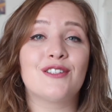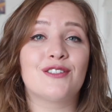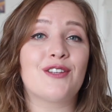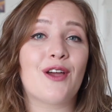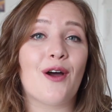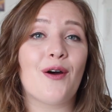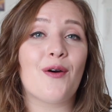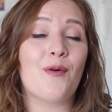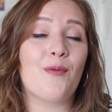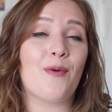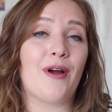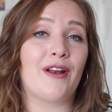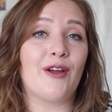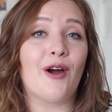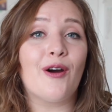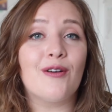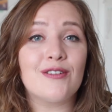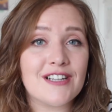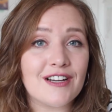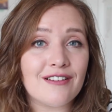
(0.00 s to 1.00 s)
So when
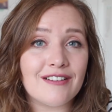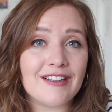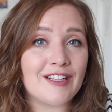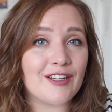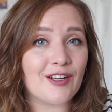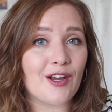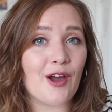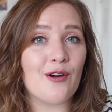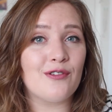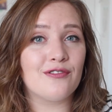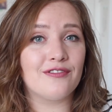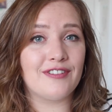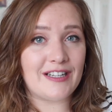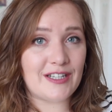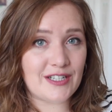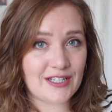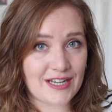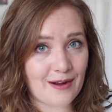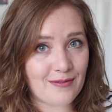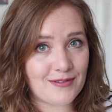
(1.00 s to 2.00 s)
Hotel Indigo
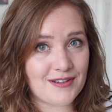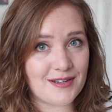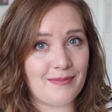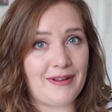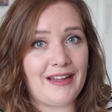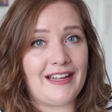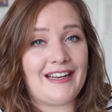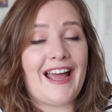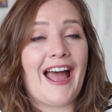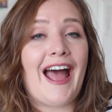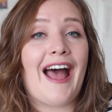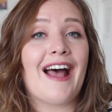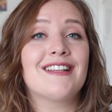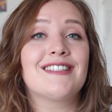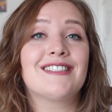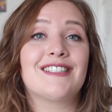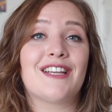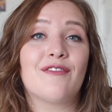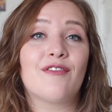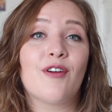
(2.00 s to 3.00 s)
reached out to me and
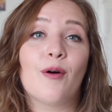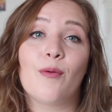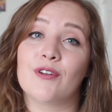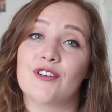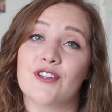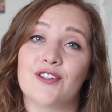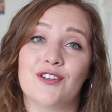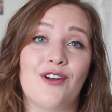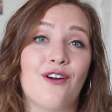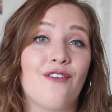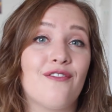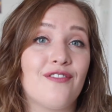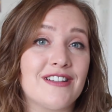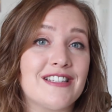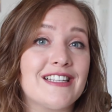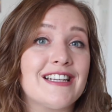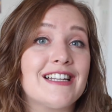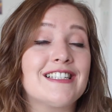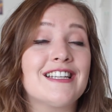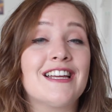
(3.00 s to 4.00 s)
asked if I wanted to go
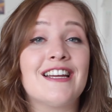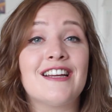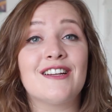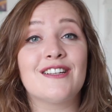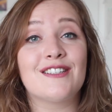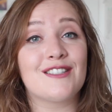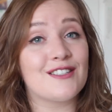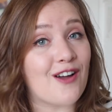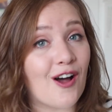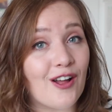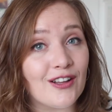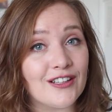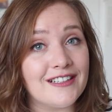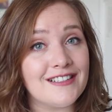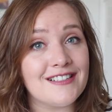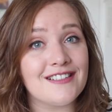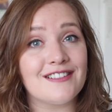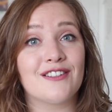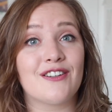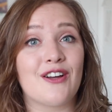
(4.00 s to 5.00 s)
visit
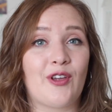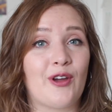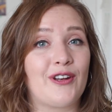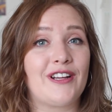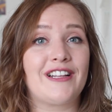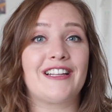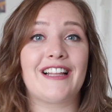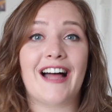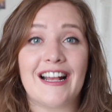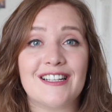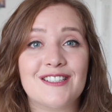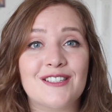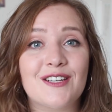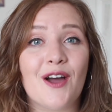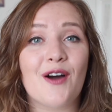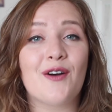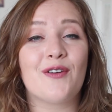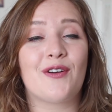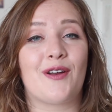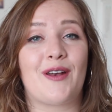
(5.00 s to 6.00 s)
Scotland, go to
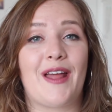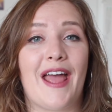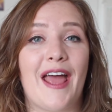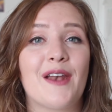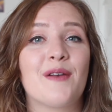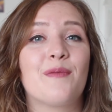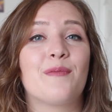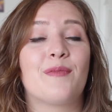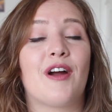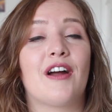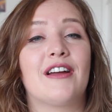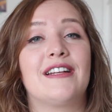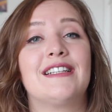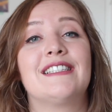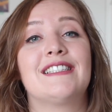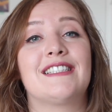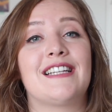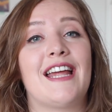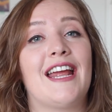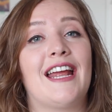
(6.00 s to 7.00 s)
Glasgow, go to Edinburgh
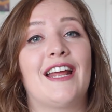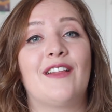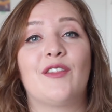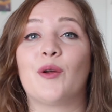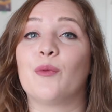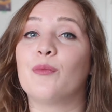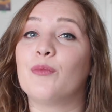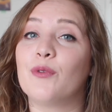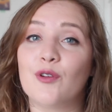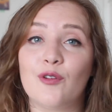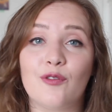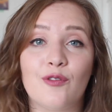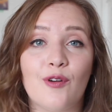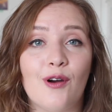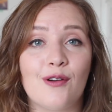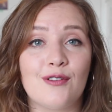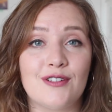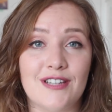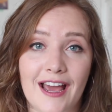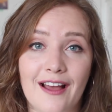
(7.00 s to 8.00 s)
and stay in their
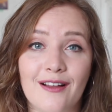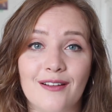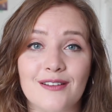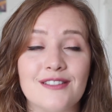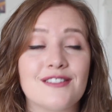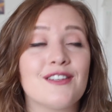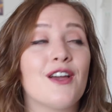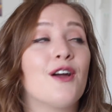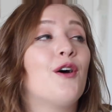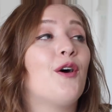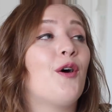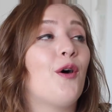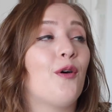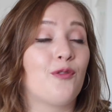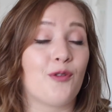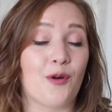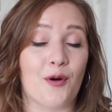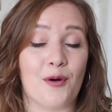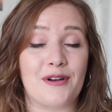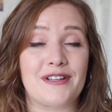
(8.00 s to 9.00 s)
beautiful hotels,
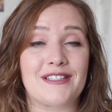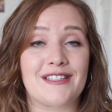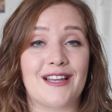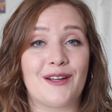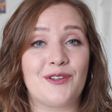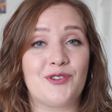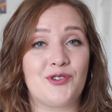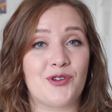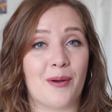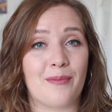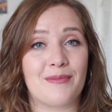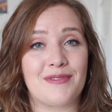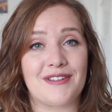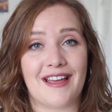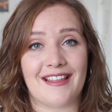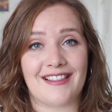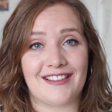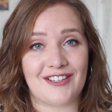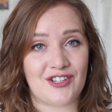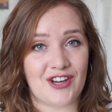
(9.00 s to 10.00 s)
of course, I jumped
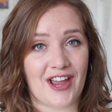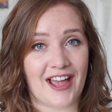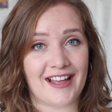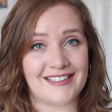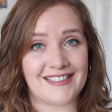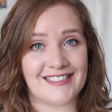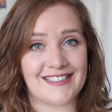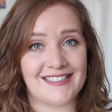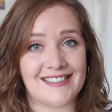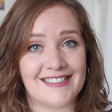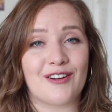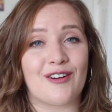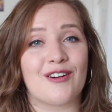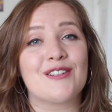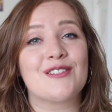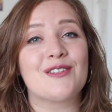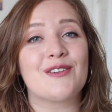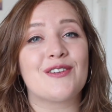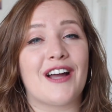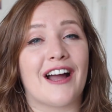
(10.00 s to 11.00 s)
at the chance. They're
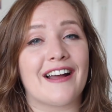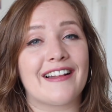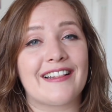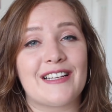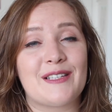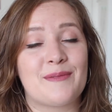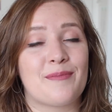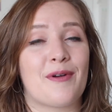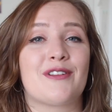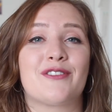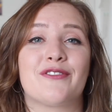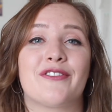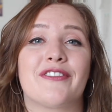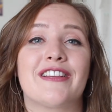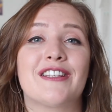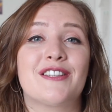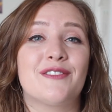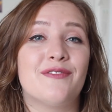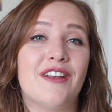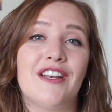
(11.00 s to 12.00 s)
also kindly
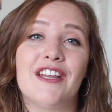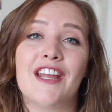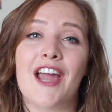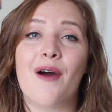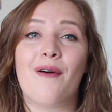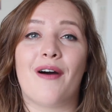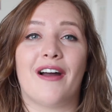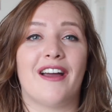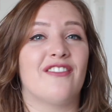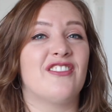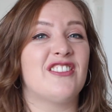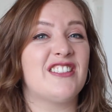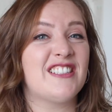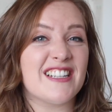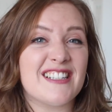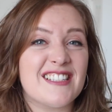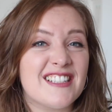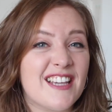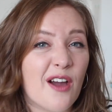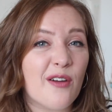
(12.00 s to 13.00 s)
sponsoring this video. I have a
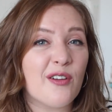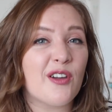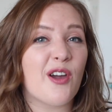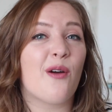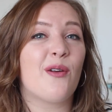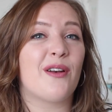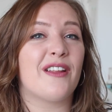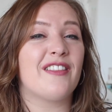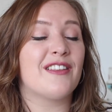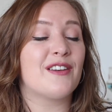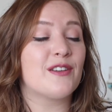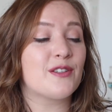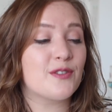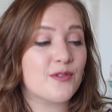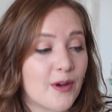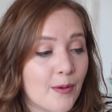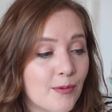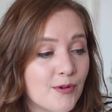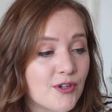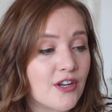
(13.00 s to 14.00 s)
discount code in the
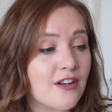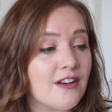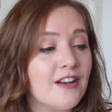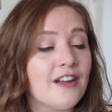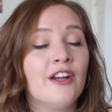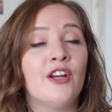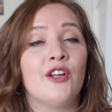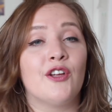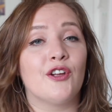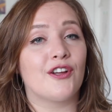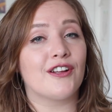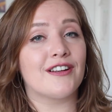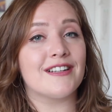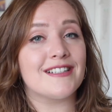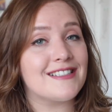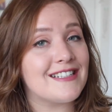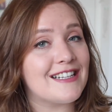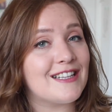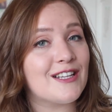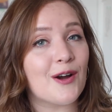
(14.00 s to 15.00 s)
description. You're gonna
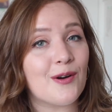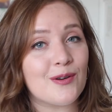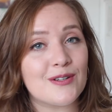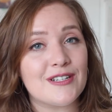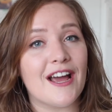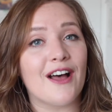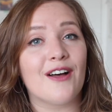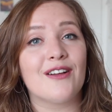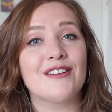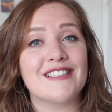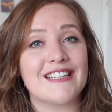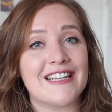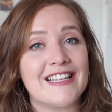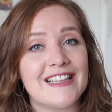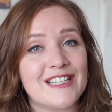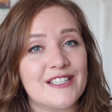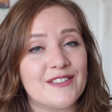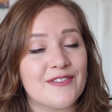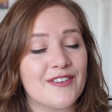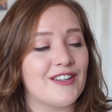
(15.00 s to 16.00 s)
see the hotels
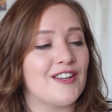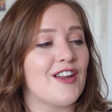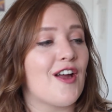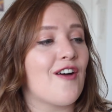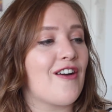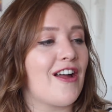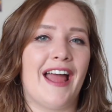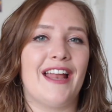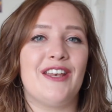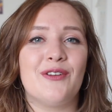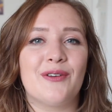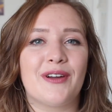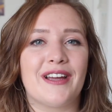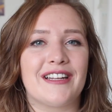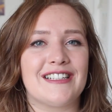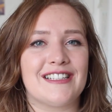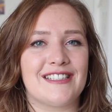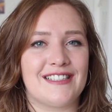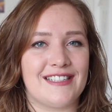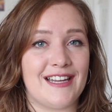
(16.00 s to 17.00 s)
in this video and you'll
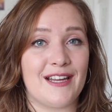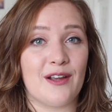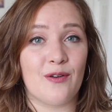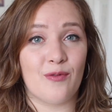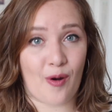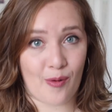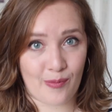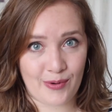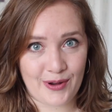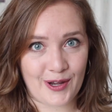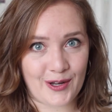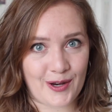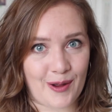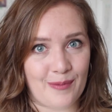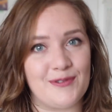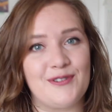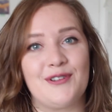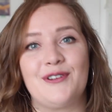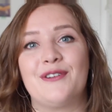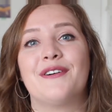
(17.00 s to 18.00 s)
get to see what we got
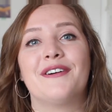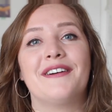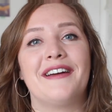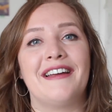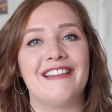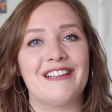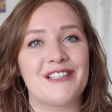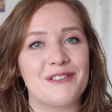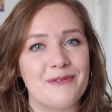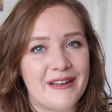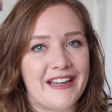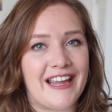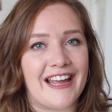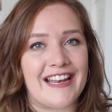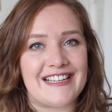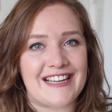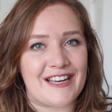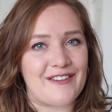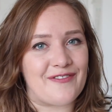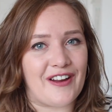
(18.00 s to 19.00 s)
up to in this
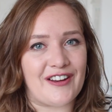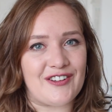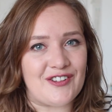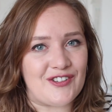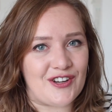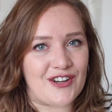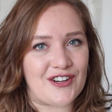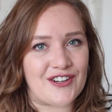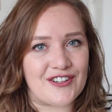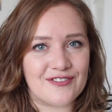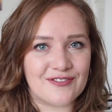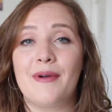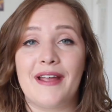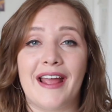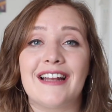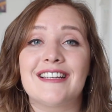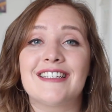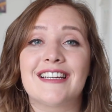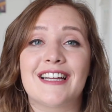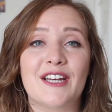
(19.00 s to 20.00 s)
weekend adventure.
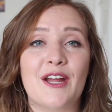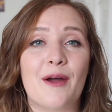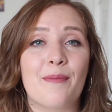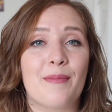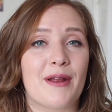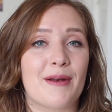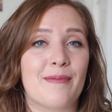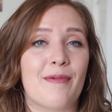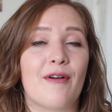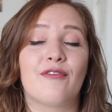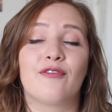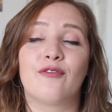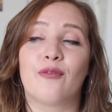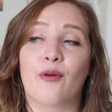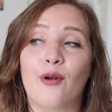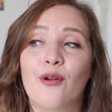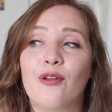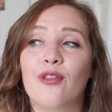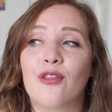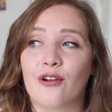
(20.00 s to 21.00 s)
We had to get up at about
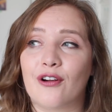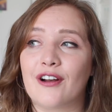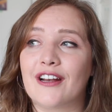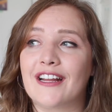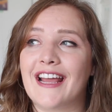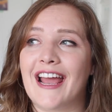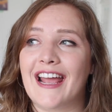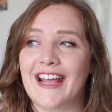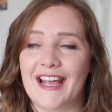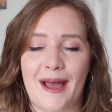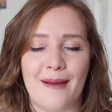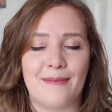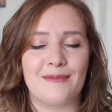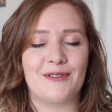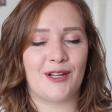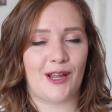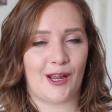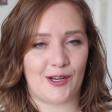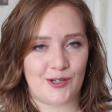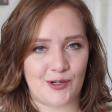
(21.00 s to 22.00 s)
4:30
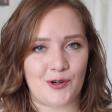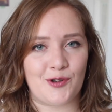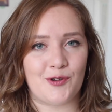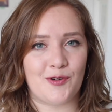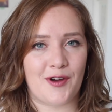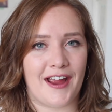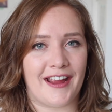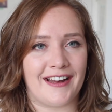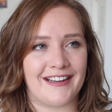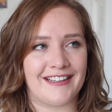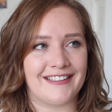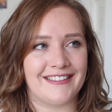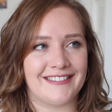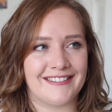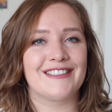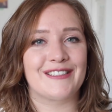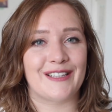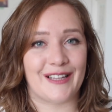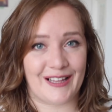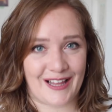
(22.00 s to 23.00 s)
a.m. to catch our train.
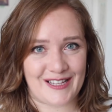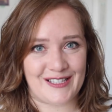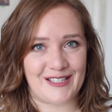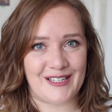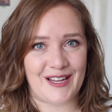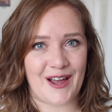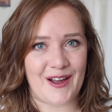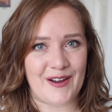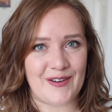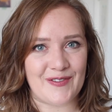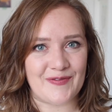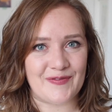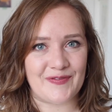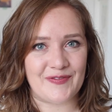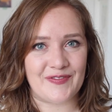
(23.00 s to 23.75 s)
So let's go.